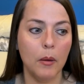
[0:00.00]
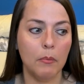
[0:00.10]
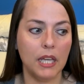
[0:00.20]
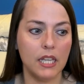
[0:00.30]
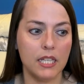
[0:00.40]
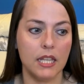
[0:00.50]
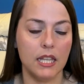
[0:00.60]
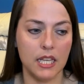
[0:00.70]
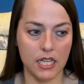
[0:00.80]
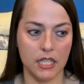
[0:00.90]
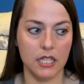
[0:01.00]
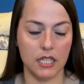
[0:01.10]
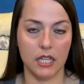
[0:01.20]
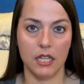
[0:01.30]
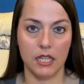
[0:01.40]
Because this
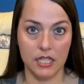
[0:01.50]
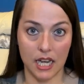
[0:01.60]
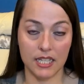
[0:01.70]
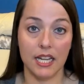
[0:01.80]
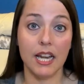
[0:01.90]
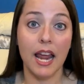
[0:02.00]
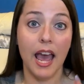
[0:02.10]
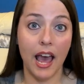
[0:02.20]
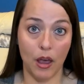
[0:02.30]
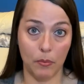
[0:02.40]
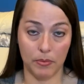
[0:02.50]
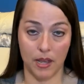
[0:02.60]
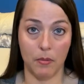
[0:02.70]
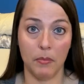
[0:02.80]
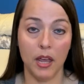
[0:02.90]
doesn't help
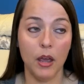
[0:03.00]
them.